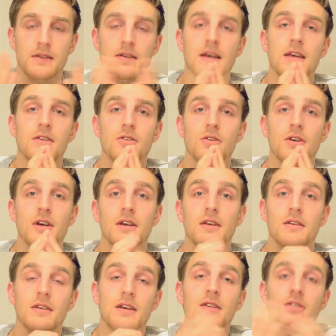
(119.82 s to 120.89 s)
things you
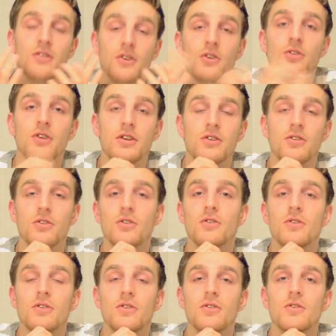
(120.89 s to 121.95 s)
can. It's good
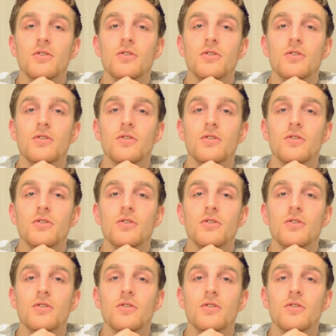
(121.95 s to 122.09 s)
to